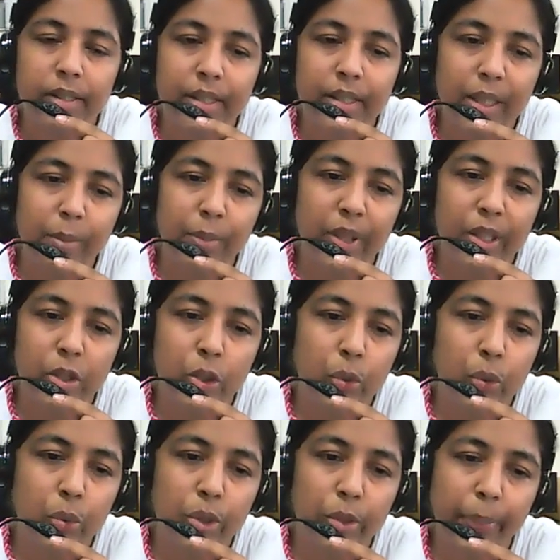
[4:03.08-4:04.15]
Some
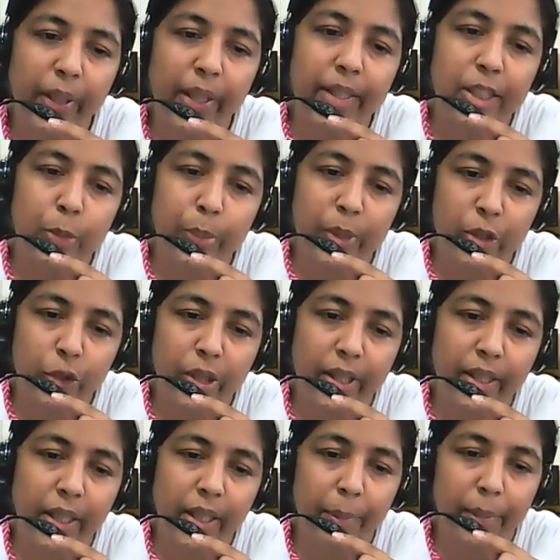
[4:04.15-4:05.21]
tissues being
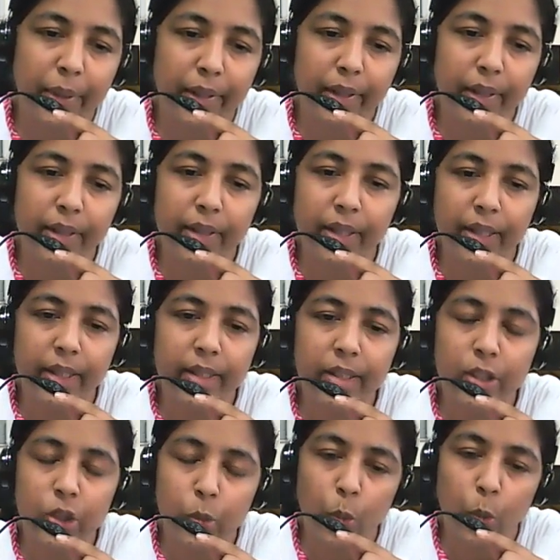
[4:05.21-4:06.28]
specially abundant in
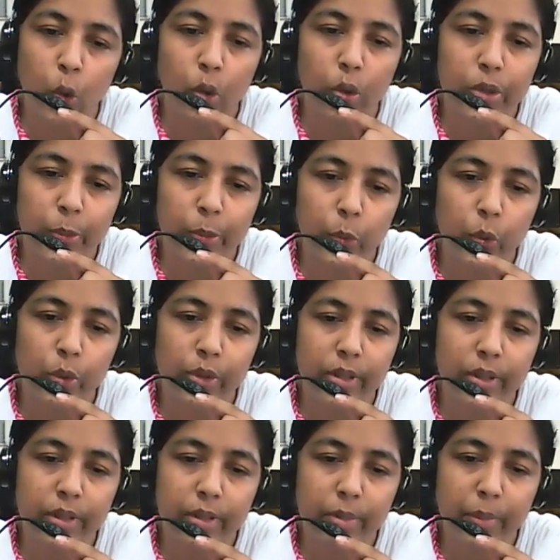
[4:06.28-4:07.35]
smooth
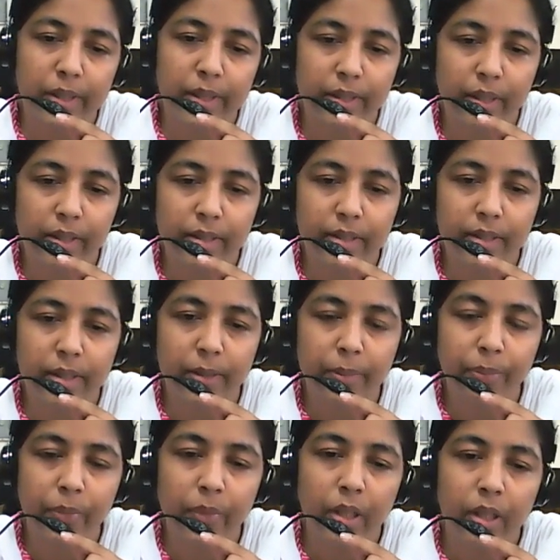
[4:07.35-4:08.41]
muscles.
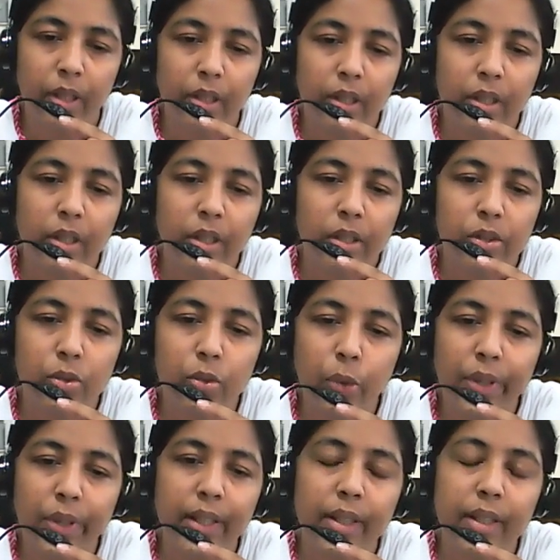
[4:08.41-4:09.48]
So
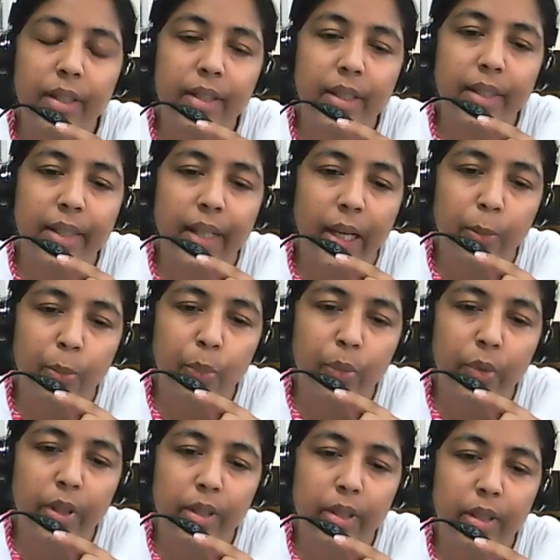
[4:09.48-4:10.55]
here the type
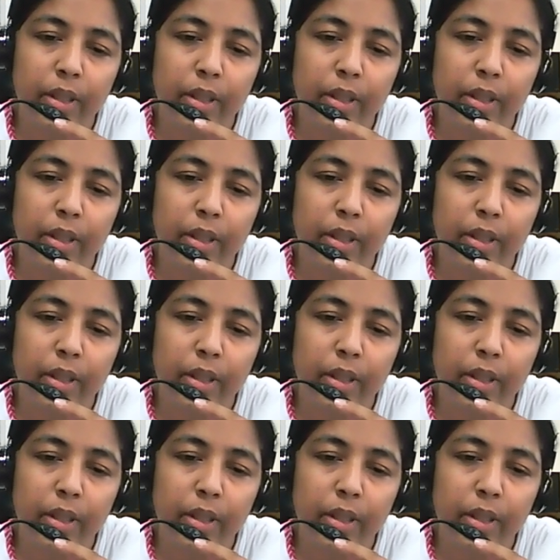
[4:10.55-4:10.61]
1